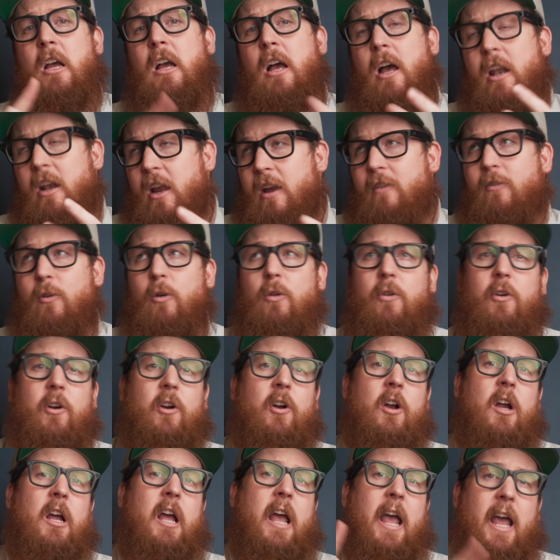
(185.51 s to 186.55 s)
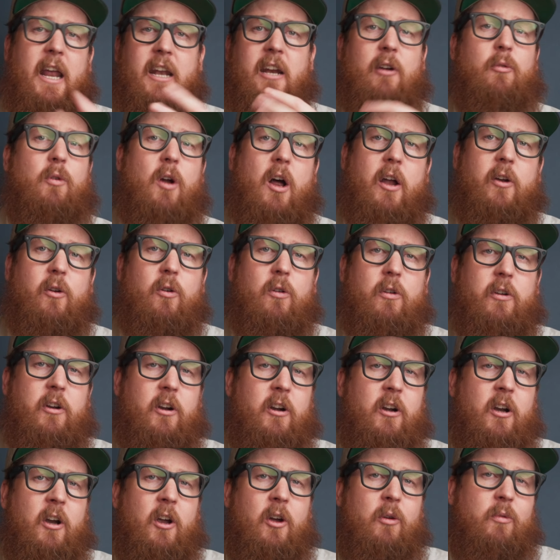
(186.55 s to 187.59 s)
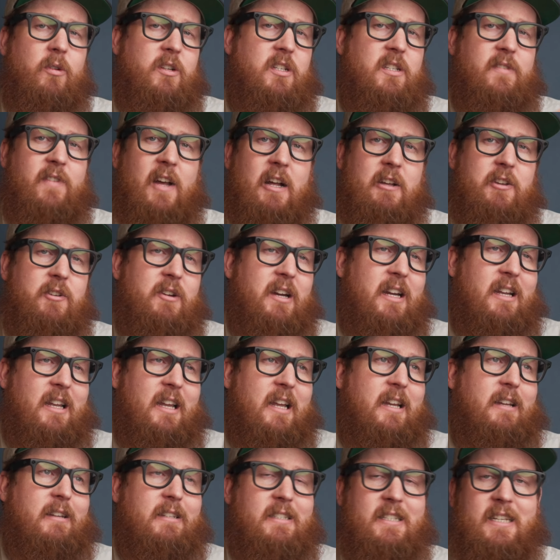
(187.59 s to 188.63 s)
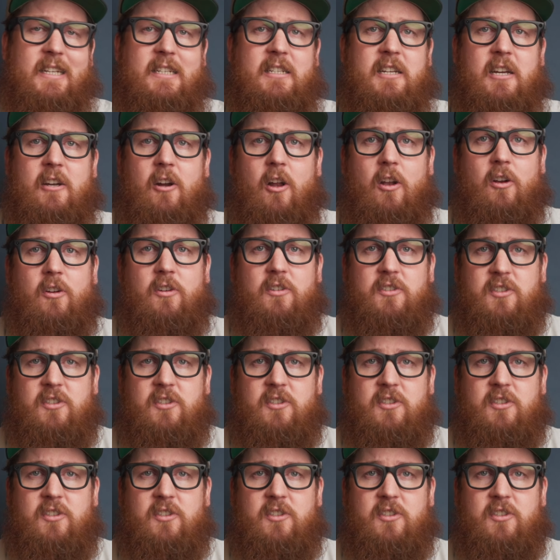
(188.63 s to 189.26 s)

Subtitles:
a knife holder, and a rod holder, which is valued at like $60.